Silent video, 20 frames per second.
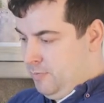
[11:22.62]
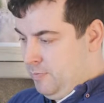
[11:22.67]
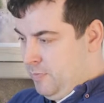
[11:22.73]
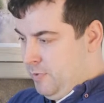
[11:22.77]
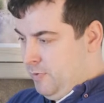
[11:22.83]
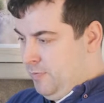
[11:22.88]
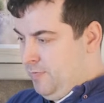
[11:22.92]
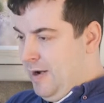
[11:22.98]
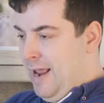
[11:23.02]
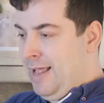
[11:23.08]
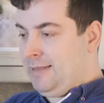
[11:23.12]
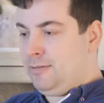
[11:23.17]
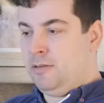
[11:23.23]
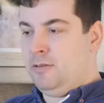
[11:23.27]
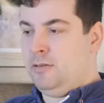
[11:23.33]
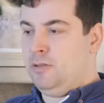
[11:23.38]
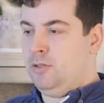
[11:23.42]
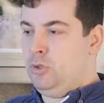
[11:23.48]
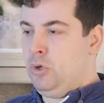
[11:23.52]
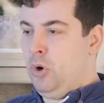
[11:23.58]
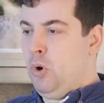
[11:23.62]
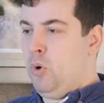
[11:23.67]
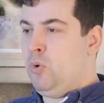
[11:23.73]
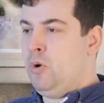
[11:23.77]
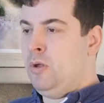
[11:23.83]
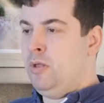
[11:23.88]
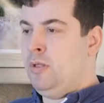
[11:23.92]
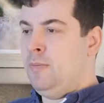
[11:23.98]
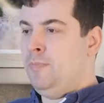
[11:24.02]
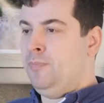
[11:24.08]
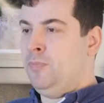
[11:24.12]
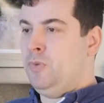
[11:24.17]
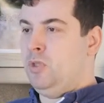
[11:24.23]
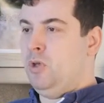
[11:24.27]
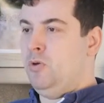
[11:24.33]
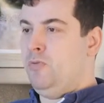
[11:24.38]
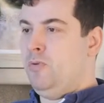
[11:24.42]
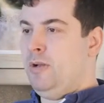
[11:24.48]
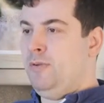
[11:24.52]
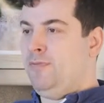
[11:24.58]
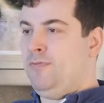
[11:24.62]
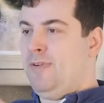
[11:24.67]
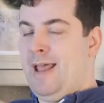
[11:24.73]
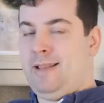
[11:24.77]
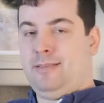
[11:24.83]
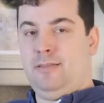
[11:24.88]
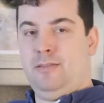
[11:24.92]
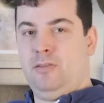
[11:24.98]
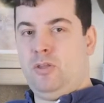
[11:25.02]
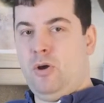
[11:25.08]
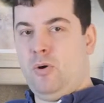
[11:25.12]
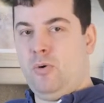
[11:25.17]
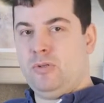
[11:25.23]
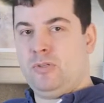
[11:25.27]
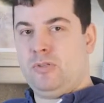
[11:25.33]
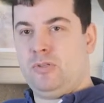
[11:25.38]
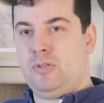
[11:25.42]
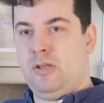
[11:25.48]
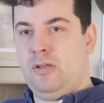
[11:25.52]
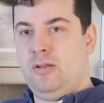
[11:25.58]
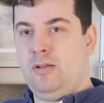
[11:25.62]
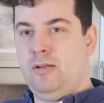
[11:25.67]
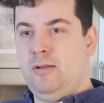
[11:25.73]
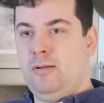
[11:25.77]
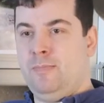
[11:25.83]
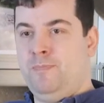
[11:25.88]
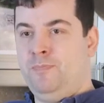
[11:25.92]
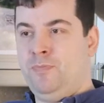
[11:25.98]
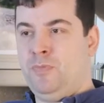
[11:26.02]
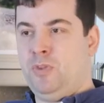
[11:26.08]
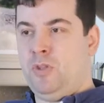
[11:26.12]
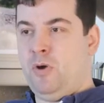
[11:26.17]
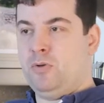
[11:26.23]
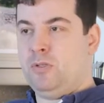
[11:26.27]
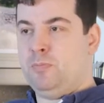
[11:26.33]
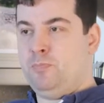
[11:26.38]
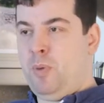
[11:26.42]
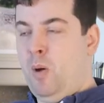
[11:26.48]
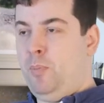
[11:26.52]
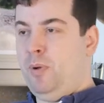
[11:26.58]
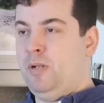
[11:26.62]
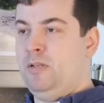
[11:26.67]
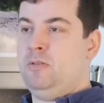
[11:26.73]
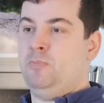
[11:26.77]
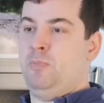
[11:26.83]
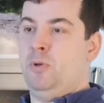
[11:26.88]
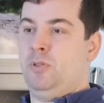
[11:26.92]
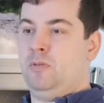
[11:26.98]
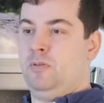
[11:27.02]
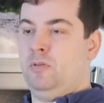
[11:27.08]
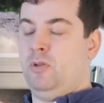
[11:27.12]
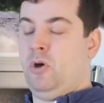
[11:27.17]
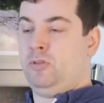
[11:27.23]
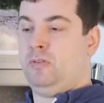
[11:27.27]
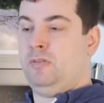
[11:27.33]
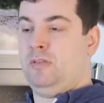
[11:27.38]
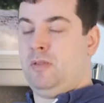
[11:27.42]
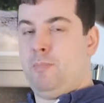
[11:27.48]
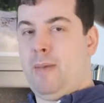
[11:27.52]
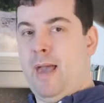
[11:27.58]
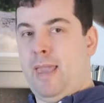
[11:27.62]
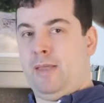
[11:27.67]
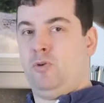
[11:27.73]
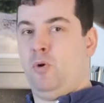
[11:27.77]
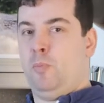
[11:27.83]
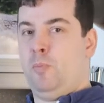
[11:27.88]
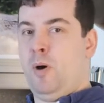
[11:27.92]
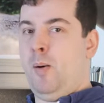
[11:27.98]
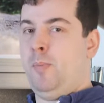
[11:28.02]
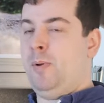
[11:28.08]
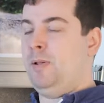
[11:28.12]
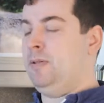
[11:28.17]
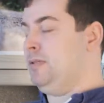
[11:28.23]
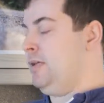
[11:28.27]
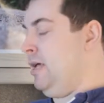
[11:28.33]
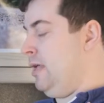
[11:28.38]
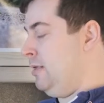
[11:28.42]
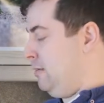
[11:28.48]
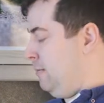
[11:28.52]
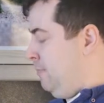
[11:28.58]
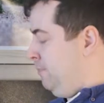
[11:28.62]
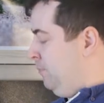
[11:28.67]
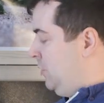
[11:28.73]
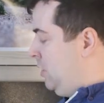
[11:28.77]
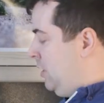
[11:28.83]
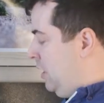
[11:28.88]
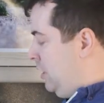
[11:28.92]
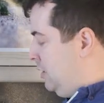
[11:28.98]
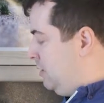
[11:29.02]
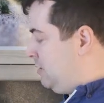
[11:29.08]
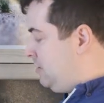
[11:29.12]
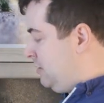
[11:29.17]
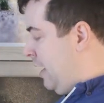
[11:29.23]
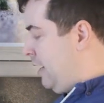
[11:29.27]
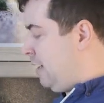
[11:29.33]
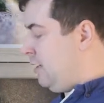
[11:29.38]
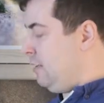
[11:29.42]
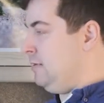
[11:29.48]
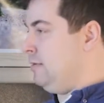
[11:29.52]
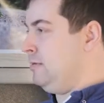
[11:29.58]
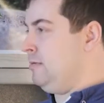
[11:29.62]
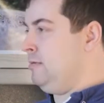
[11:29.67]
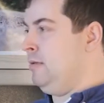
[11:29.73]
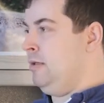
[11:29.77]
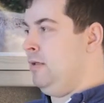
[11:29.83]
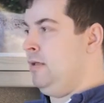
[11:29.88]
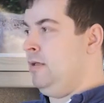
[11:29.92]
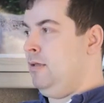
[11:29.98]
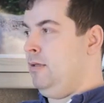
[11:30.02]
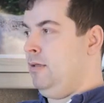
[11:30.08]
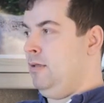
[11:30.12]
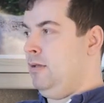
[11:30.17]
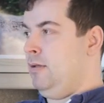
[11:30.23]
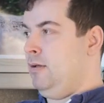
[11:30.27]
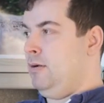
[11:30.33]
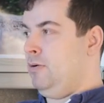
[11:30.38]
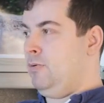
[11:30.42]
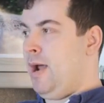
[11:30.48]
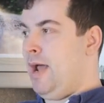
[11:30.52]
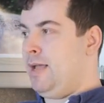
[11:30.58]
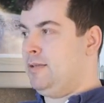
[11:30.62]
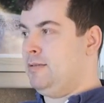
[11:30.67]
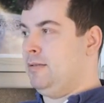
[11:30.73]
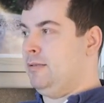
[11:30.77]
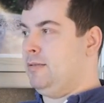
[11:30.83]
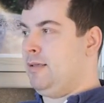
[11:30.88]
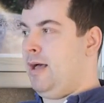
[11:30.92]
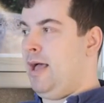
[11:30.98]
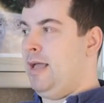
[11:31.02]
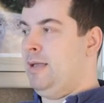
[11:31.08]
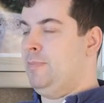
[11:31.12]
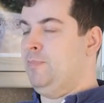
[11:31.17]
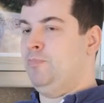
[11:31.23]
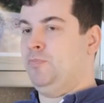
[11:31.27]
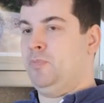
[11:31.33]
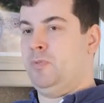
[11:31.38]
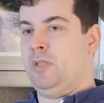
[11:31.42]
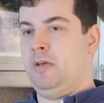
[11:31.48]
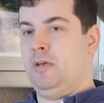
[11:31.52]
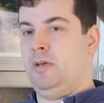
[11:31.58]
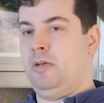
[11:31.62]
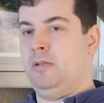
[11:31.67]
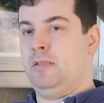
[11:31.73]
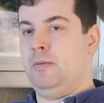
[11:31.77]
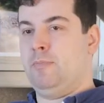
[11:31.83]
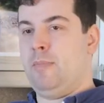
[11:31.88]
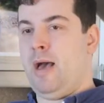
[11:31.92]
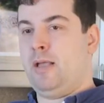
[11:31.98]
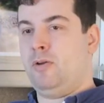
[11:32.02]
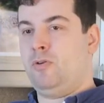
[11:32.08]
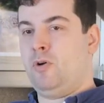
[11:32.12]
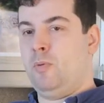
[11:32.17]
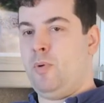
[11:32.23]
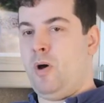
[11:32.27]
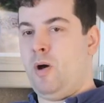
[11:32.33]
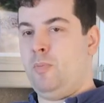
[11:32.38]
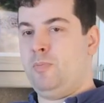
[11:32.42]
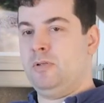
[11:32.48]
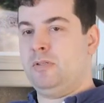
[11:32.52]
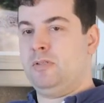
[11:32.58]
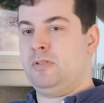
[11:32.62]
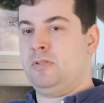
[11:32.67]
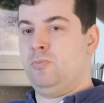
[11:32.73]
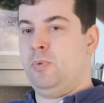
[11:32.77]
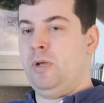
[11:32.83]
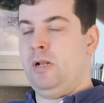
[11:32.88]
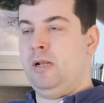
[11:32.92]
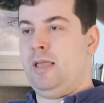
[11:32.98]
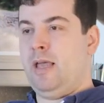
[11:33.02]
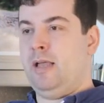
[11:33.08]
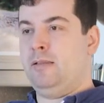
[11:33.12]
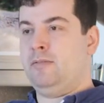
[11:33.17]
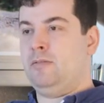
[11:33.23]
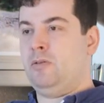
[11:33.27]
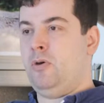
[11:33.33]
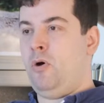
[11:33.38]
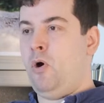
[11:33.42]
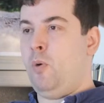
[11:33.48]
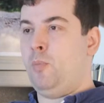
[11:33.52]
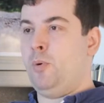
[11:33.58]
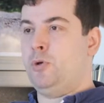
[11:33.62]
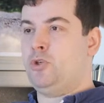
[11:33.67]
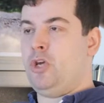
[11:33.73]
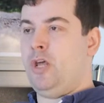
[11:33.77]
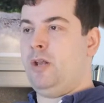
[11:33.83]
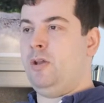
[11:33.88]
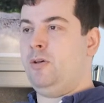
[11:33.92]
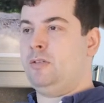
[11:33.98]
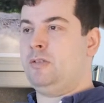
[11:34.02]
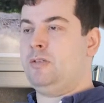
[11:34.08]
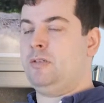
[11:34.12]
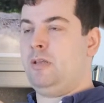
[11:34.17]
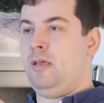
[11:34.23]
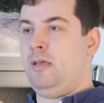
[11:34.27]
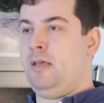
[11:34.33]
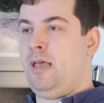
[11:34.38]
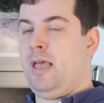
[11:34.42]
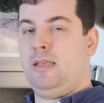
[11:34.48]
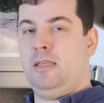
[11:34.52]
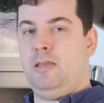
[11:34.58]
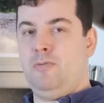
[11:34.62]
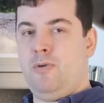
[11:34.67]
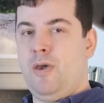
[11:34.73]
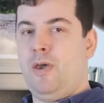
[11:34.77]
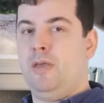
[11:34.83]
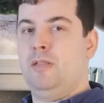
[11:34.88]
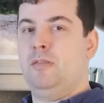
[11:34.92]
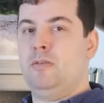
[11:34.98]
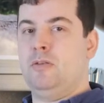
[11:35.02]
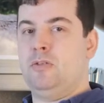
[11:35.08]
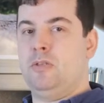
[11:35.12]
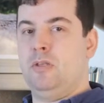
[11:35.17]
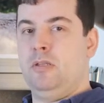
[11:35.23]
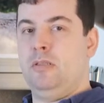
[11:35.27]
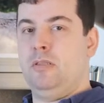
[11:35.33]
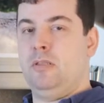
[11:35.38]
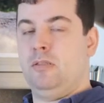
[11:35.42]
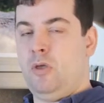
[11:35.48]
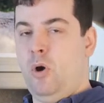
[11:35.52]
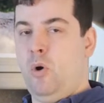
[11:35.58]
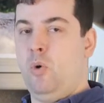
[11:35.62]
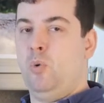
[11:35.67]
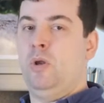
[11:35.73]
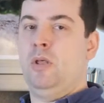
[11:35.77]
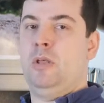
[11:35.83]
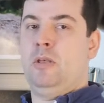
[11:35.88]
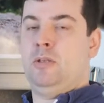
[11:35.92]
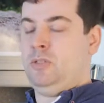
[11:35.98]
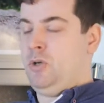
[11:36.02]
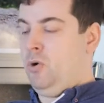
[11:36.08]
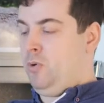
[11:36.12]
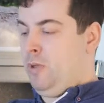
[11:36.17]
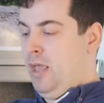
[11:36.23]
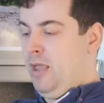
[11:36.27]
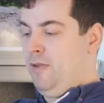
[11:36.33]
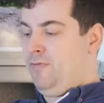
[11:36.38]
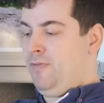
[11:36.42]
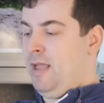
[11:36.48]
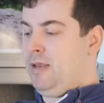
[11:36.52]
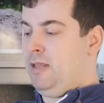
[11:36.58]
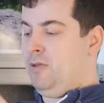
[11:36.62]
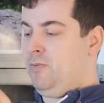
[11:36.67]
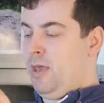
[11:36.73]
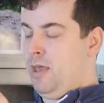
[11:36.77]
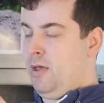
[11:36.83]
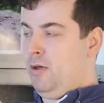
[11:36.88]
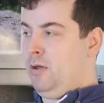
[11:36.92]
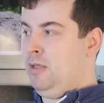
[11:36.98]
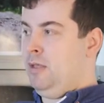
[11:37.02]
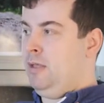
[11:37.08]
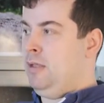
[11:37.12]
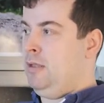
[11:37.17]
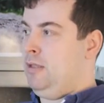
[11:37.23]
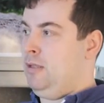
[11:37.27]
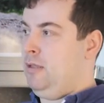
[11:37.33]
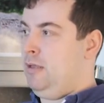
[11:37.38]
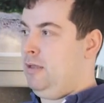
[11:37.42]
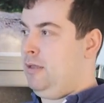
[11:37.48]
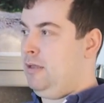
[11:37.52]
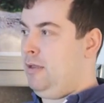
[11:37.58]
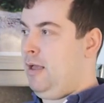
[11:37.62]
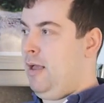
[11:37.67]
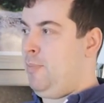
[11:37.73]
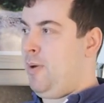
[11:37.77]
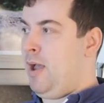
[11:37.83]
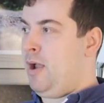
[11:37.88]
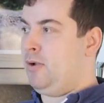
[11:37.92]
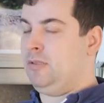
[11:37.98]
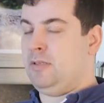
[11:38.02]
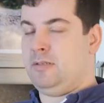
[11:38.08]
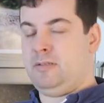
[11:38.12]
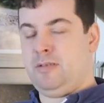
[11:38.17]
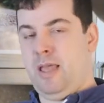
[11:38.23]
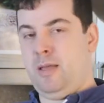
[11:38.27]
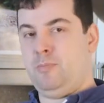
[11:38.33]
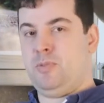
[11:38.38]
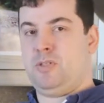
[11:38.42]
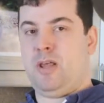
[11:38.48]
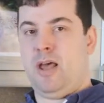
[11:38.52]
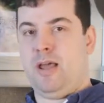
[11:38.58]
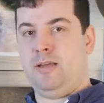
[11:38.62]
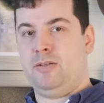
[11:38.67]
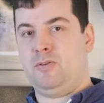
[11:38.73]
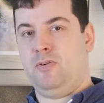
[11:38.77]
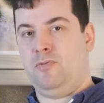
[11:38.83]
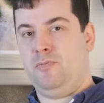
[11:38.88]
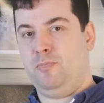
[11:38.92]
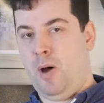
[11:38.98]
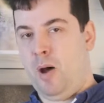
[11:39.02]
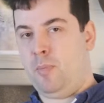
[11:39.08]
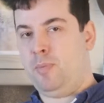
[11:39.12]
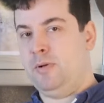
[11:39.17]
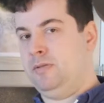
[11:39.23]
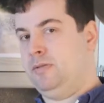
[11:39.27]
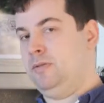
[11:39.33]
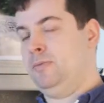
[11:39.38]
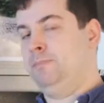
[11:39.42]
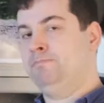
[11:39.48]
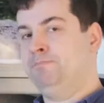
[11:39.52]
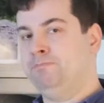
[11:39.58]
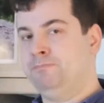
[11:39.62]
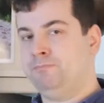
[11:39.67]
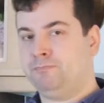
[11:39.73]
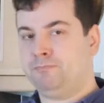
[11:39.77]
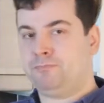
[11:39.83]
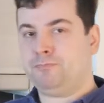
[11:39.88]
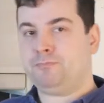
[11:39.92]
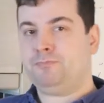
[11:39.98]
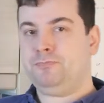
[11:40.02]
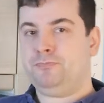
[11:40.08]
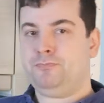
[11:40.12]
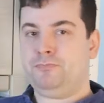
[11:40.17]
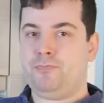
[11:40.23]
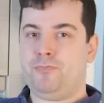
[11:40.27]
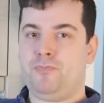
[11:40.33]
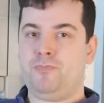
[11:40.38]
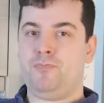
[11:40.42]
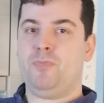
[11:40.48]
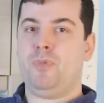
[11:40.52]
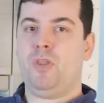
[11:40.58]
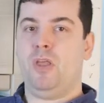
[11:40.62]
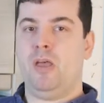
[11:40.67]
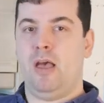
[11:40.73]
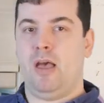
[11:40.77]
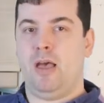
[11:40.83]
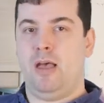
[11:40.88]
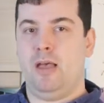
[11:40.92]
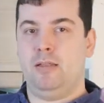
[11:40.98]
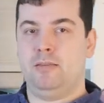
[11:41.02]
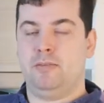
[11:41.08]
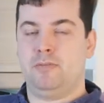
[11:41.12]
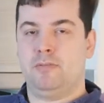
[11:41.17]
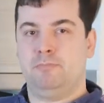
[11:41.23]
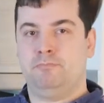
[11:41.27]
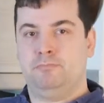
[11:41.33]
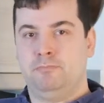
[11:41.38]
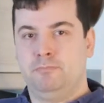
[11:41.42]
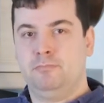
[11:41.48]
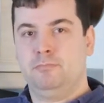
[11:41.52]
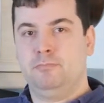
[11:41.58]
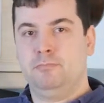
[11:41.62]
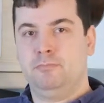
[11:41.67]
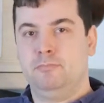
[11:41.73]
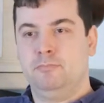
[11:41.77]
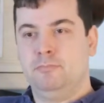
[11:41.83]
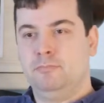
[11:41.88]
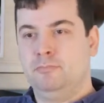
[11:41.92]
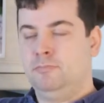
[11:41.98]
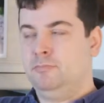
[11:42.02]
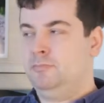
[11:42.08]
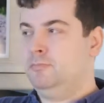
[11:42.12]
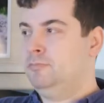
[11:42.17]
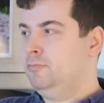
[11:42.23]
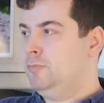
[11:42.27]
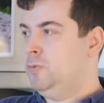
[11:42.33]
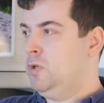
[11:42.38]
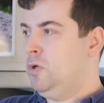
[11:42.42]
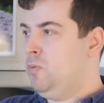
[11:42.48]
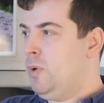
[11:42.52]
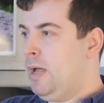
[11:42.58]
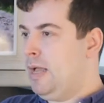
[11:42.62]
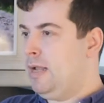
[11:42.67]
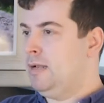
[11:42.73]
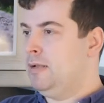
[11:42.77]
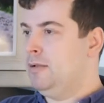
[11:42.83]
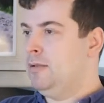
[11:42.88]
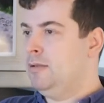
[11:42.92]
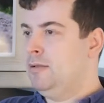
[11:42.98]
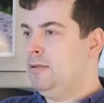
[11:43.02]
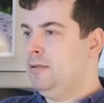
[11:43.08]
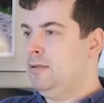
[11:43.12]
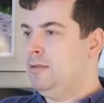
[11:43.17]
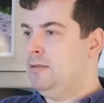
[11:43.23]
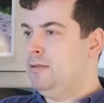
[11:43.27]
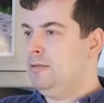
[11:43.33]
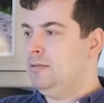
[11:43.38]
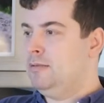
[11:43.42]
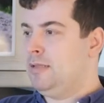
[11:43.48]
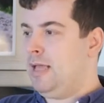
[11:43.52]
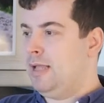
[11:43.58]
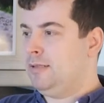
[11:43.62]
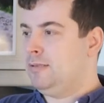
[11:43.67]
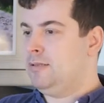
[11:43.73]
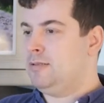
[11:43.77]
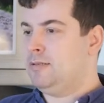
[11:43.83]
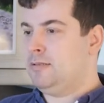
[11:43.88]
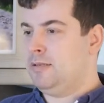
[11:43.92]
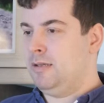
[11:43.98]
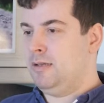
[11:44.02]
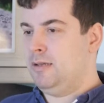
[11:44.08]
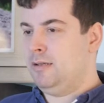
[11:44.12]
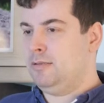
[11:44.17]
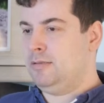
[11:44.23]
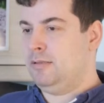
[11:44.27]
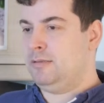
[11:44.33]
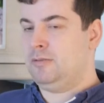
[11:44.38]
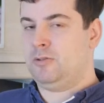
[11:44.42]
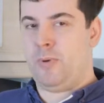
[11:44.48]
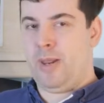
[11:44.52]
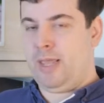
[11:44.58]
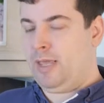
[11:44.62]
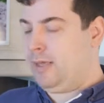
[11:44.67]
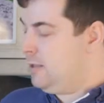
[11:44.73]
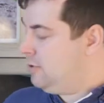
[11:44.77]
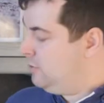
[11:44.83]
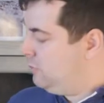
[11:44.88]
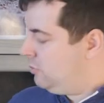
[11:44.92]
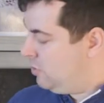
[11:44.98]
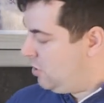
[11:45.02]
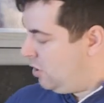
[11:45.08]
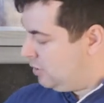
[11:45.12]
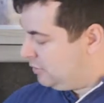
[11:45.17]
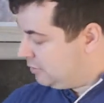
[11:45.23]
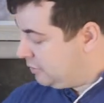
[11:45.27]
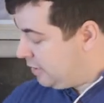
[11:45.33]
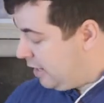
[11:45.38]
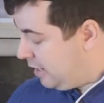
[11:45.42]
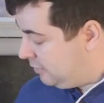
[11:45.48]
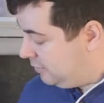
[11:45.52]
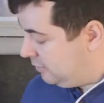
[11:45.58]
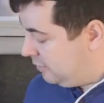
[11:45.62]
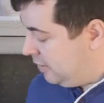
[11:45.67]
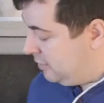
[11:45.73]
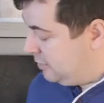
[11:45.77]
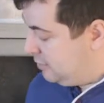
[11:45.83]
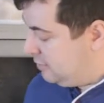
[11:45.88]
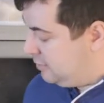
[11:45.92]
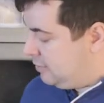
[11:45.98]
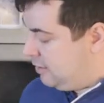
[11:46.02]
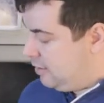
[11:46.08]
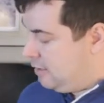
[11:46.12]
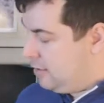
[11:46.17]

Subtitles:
flatten the dough, you will flatten those bubbles, but not the micro bubbles. And in the second rising time, the micro bubbles will get homogeneous anywhere in the dough. So you have anywhere about the same size of bubbles. And well, that is the trick to not get this